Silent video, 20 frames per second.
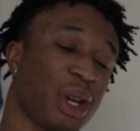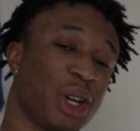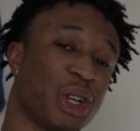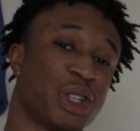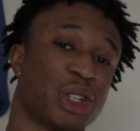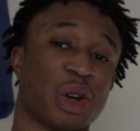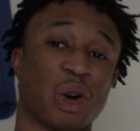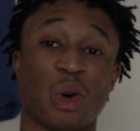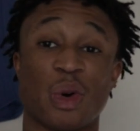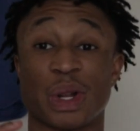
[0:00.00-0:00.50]

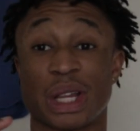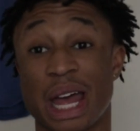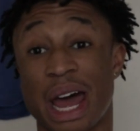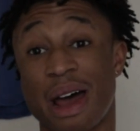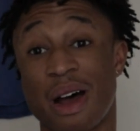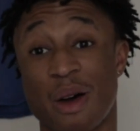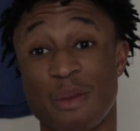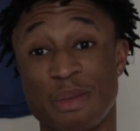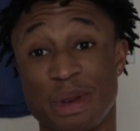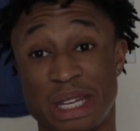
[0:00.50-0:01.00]
So what
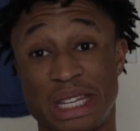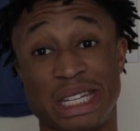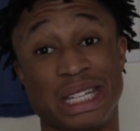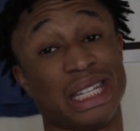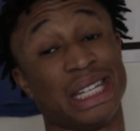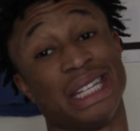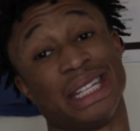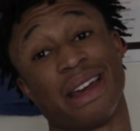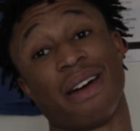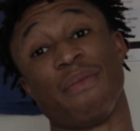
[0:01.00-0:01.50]
that means
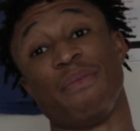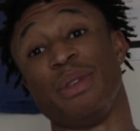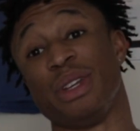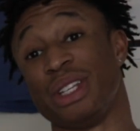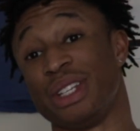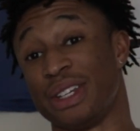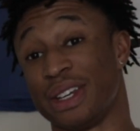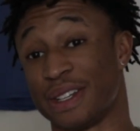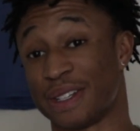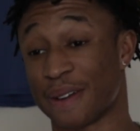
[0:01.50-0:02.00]
is I'm
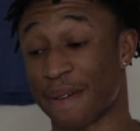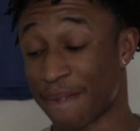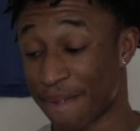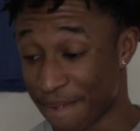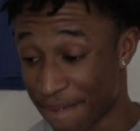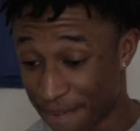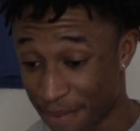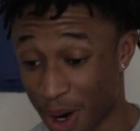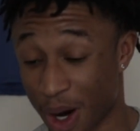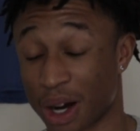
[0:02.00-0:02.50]
busy as
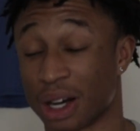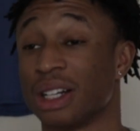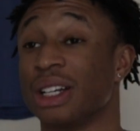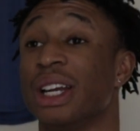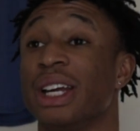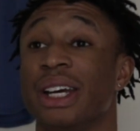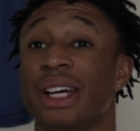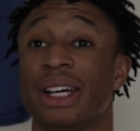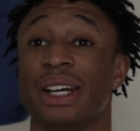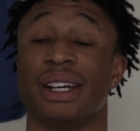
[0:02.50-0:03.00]

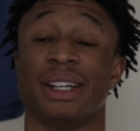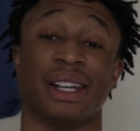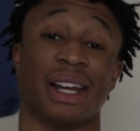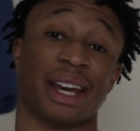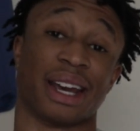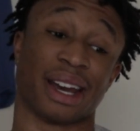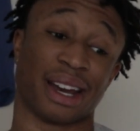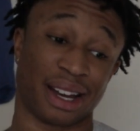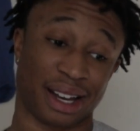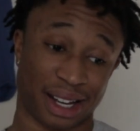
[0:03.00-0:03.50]

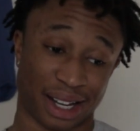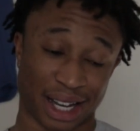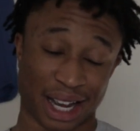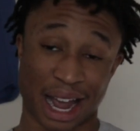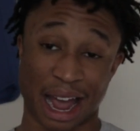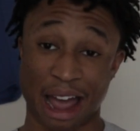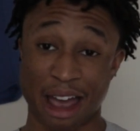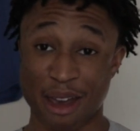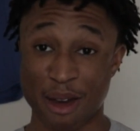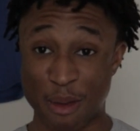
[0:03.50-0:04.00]
like
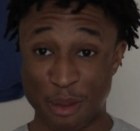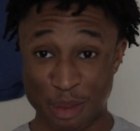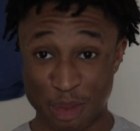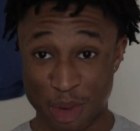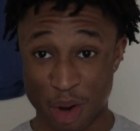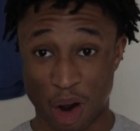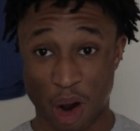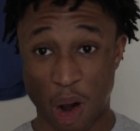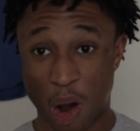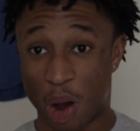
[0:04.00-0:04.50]
I am
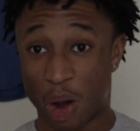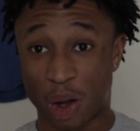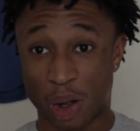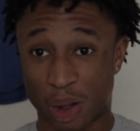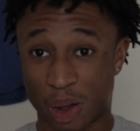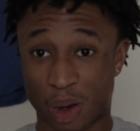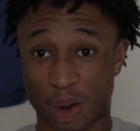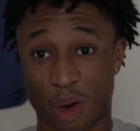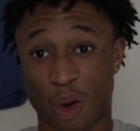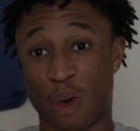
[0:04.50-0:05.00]

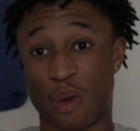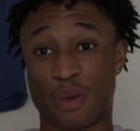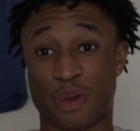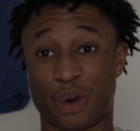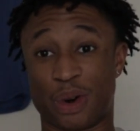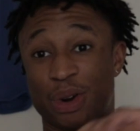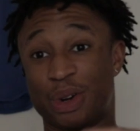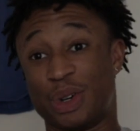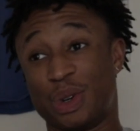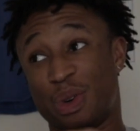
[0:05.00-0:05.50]
all
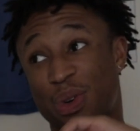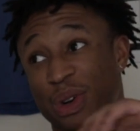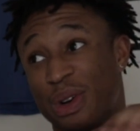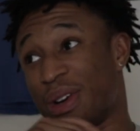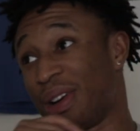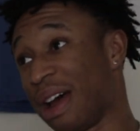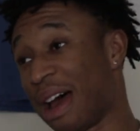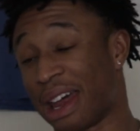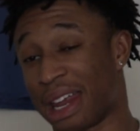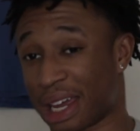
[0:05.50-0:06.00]
over doing it.
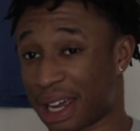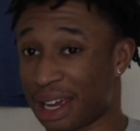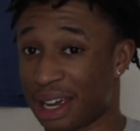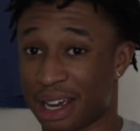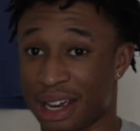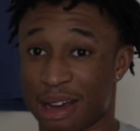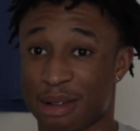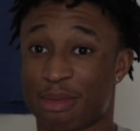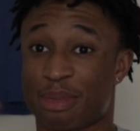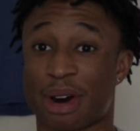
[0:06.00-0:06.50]
Like
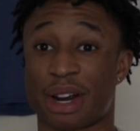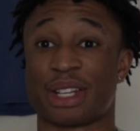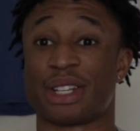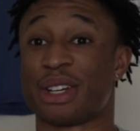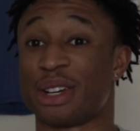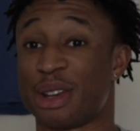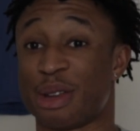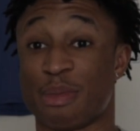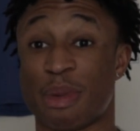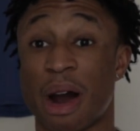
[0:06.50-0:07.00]

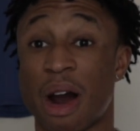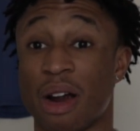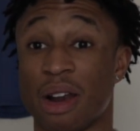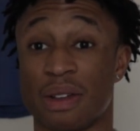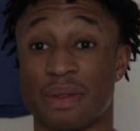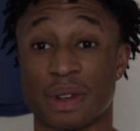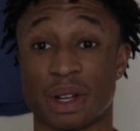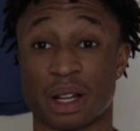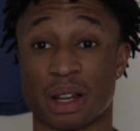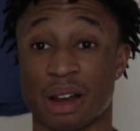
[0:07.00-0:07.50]
president of the
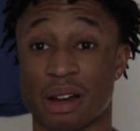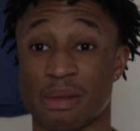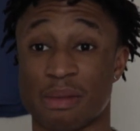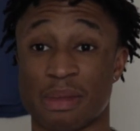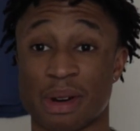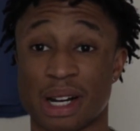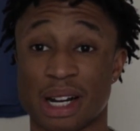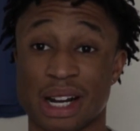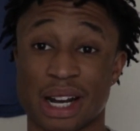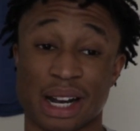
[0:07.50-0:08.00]
powerlifting
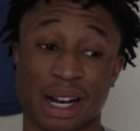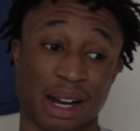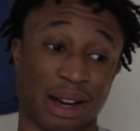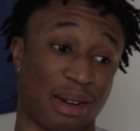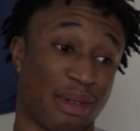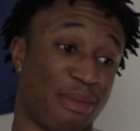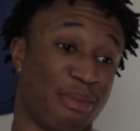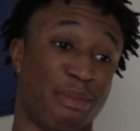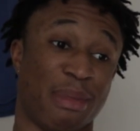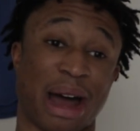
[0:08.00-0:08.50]
club,
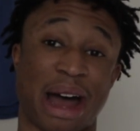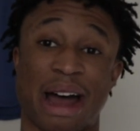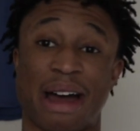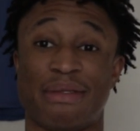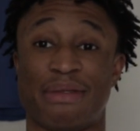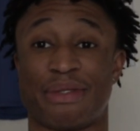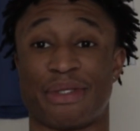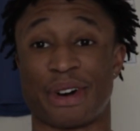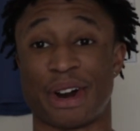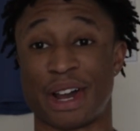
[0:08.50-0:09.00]

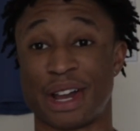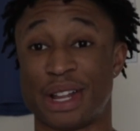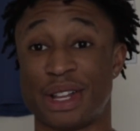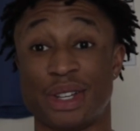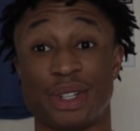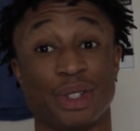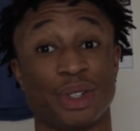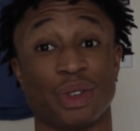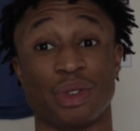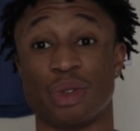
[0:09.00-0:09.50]
mad
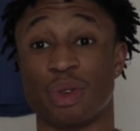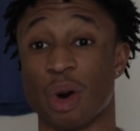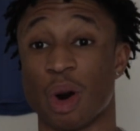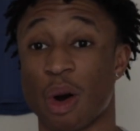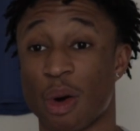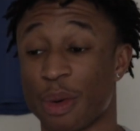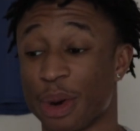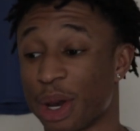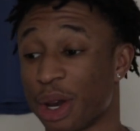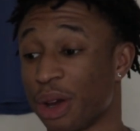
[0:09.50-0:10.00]
friends,
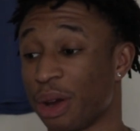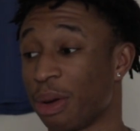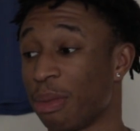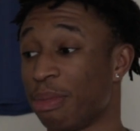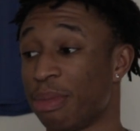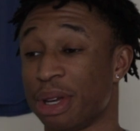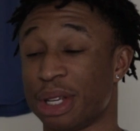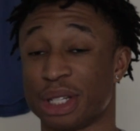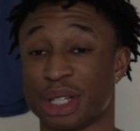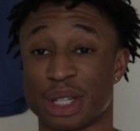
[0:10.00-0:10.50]
growing in a
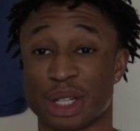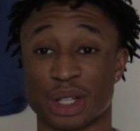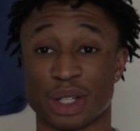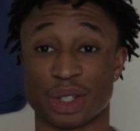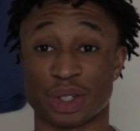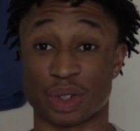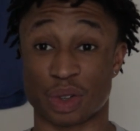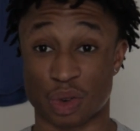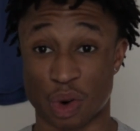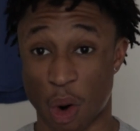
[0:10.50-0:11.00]

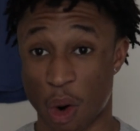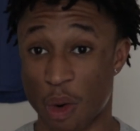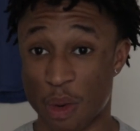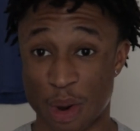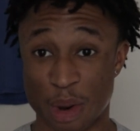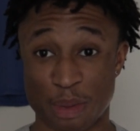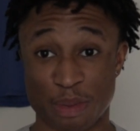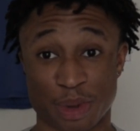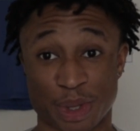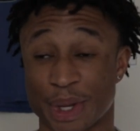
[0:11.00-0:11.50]
business,
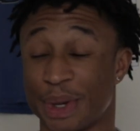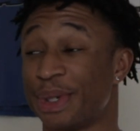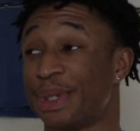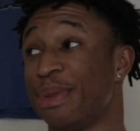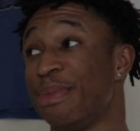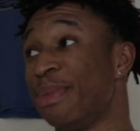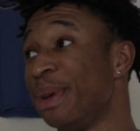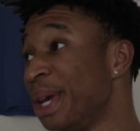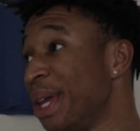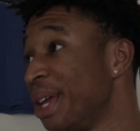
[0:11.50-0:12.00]
growing social
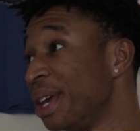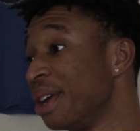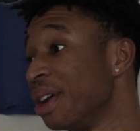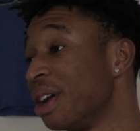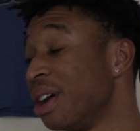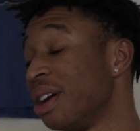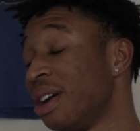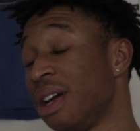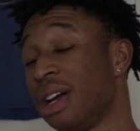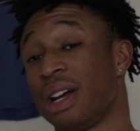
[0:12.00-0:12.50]

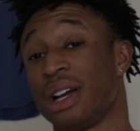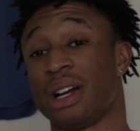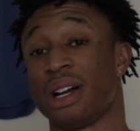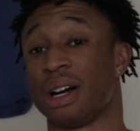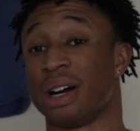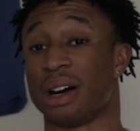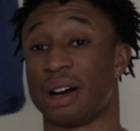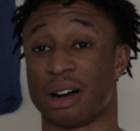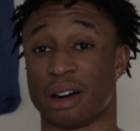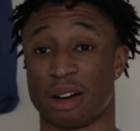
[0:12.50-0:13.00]
media,
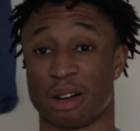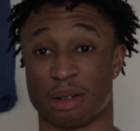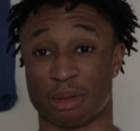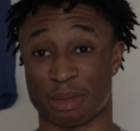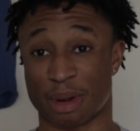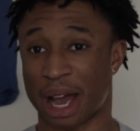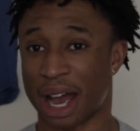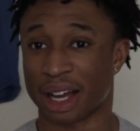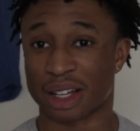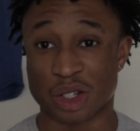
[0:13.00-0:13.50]

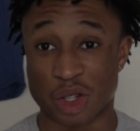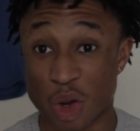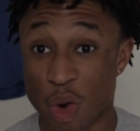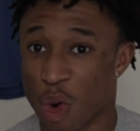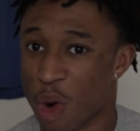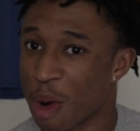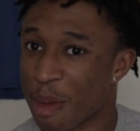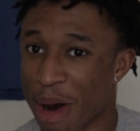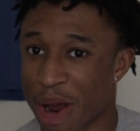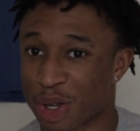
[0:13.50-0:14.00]

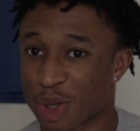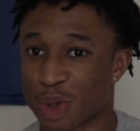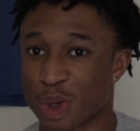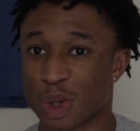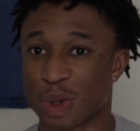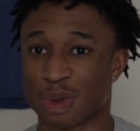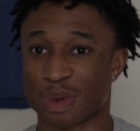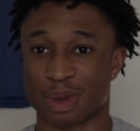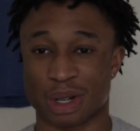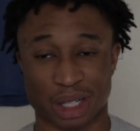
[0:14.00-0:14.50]
doing my
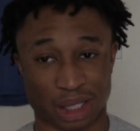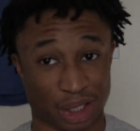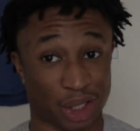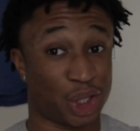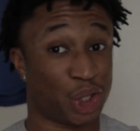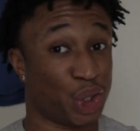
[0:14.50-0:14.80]
schoolwork.